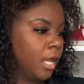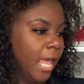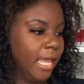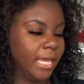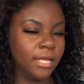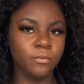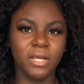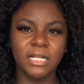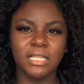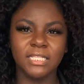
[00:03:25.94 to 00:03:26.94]
and we're
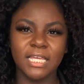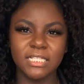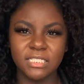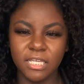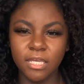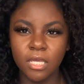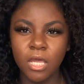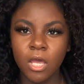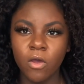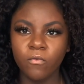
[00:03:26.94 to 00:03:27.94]
gonna let that sit
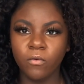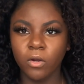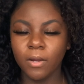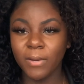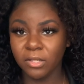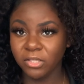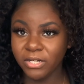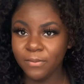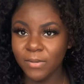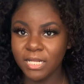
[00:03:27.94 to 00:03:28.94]
for about
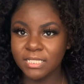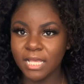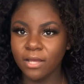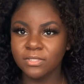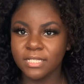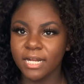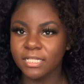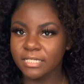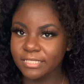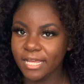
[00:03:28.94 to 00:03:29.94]
30 minutes outside in
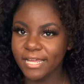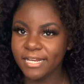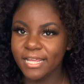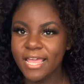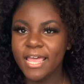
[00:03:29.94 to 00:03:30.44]
the sun,